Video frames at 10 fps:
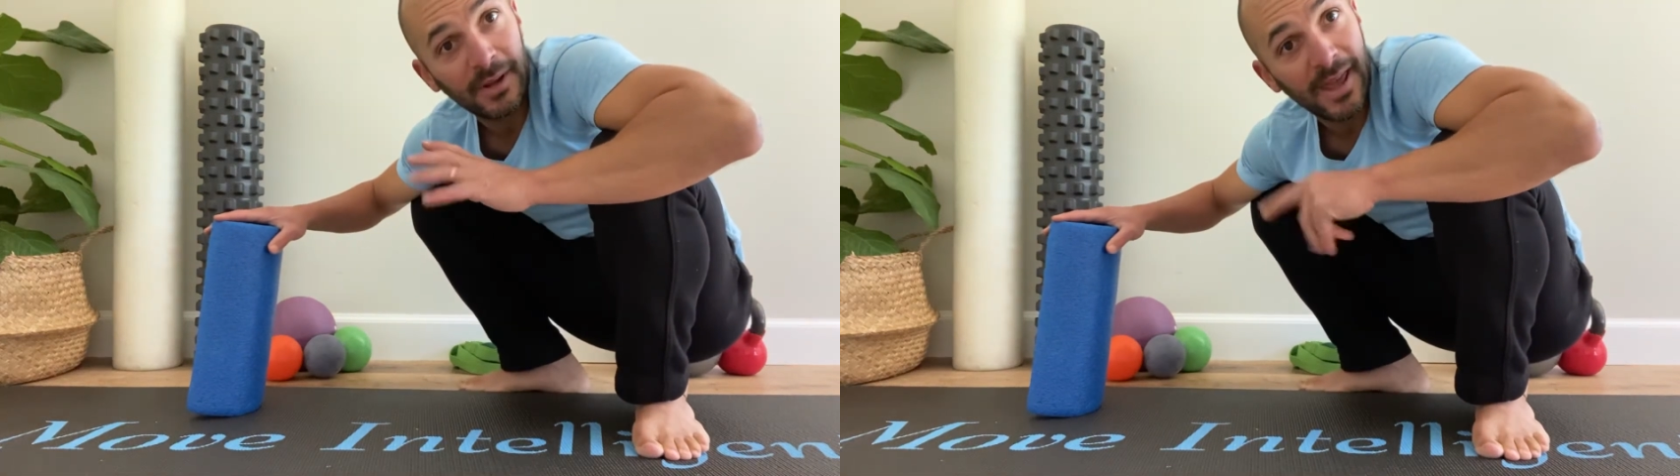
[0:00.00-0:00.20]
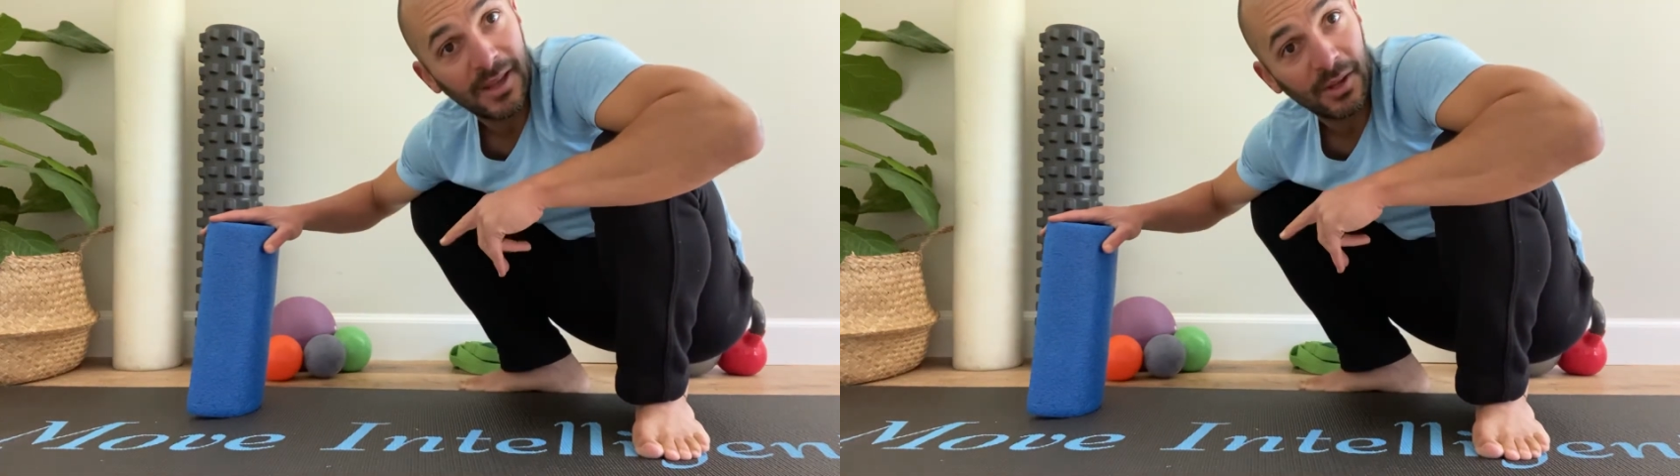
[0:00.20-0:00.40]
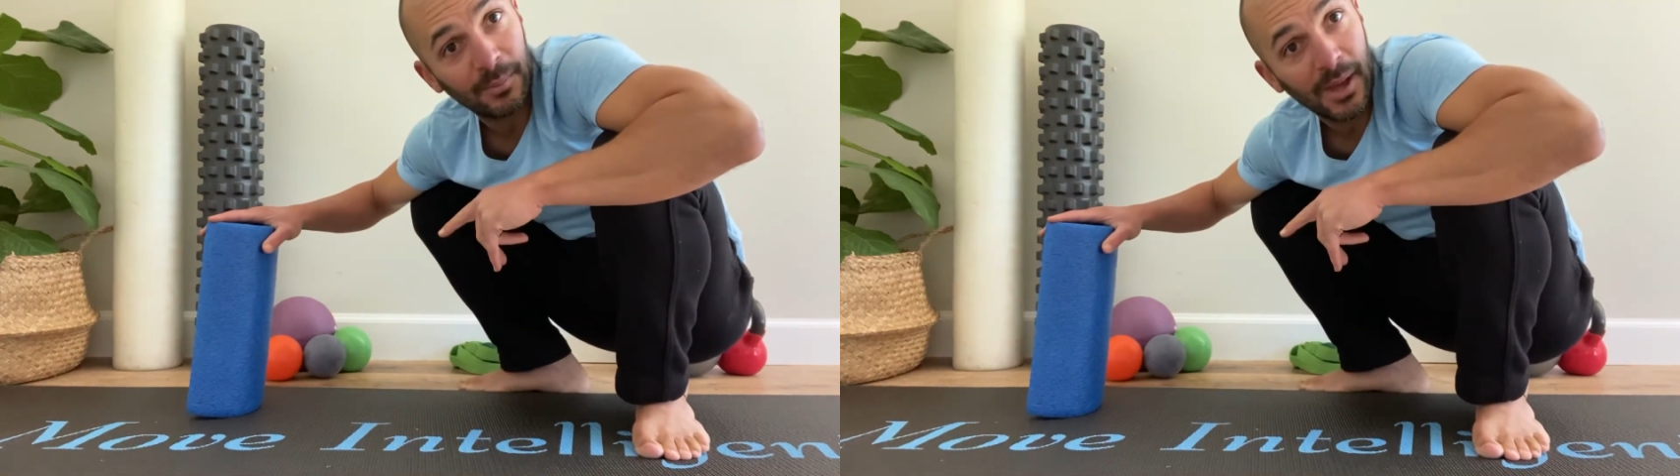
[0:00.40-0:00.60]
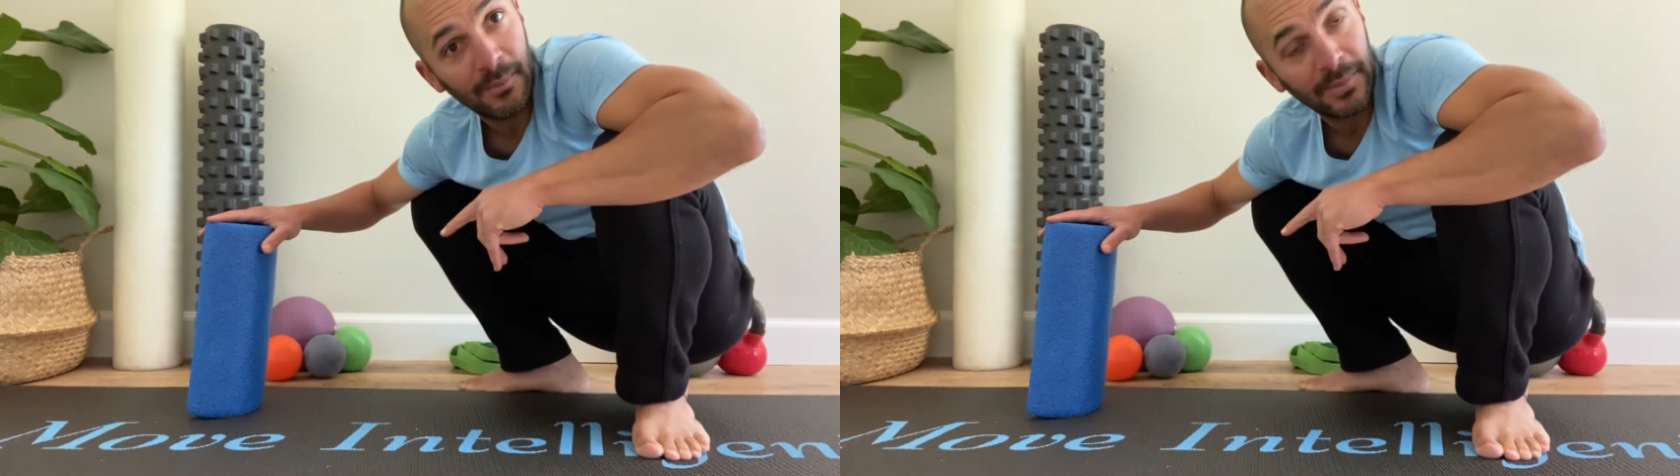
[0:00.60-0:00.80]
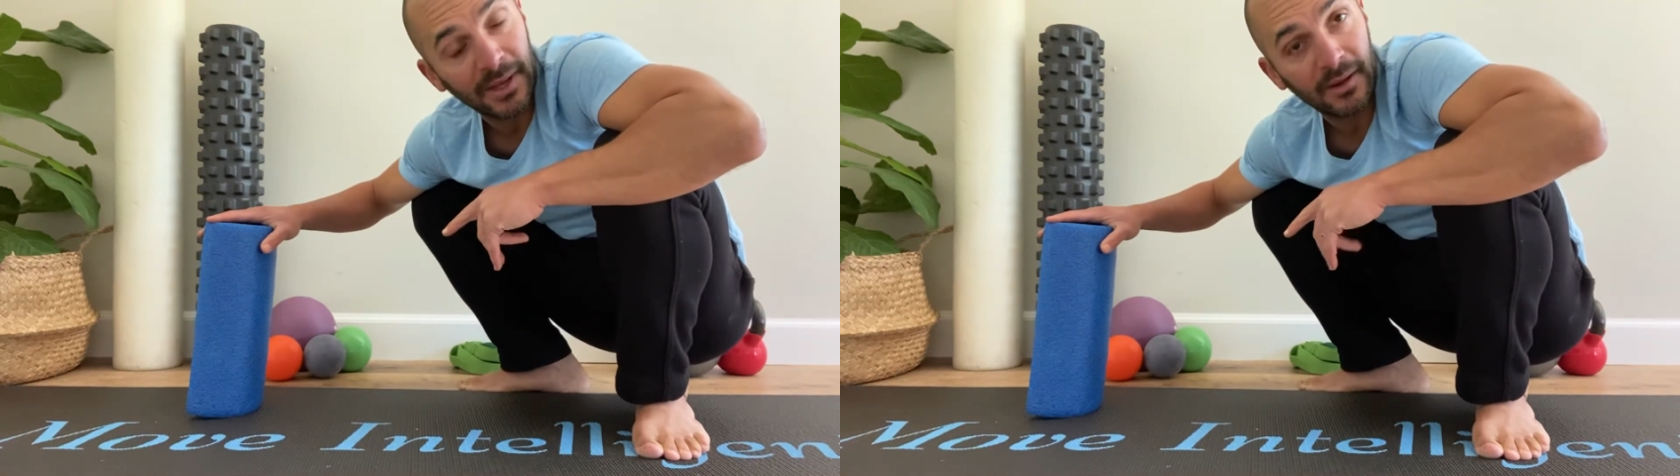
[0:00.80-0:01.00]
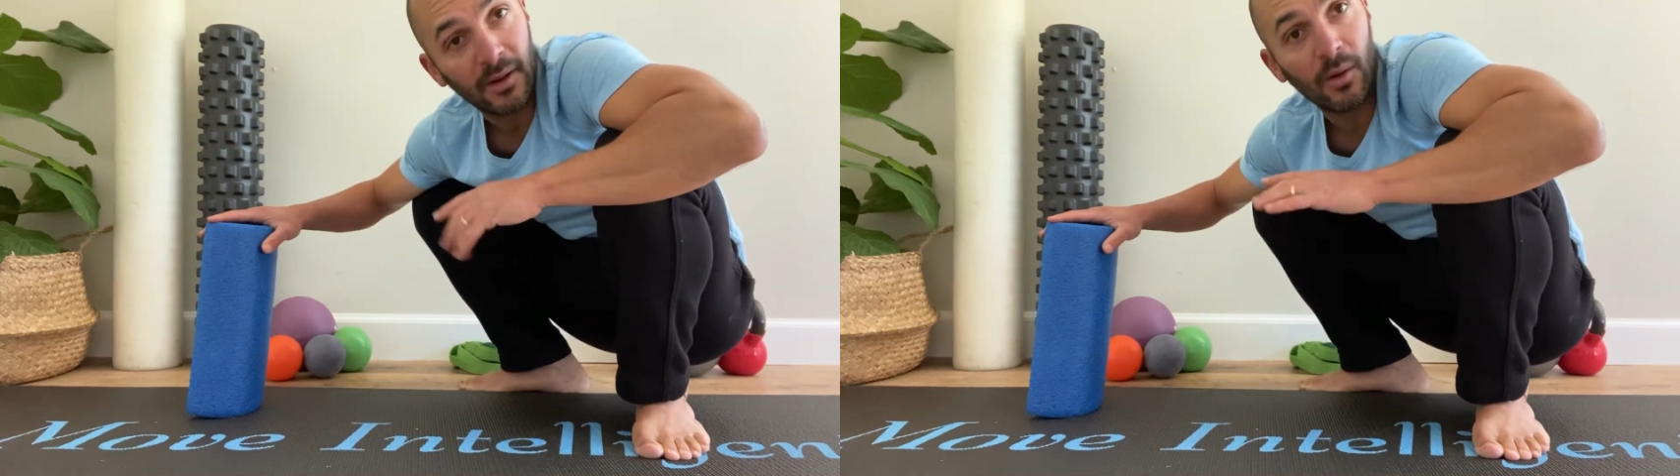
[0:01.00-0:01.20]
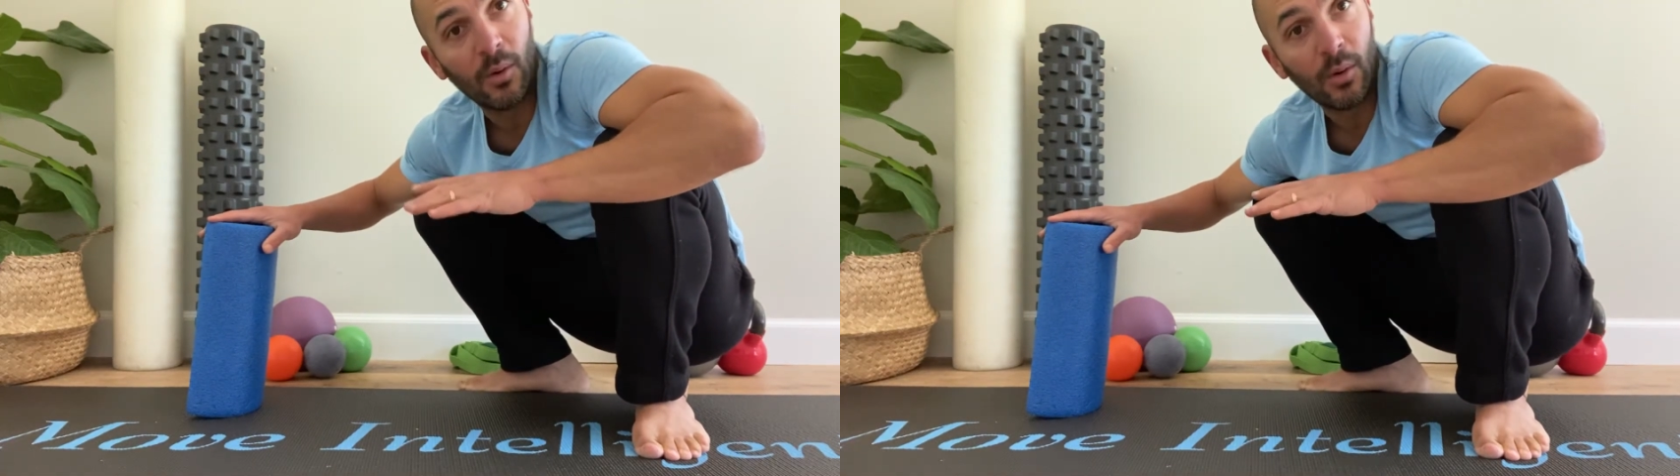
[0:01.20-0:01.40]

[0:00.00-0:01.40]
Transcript: one ankle pumping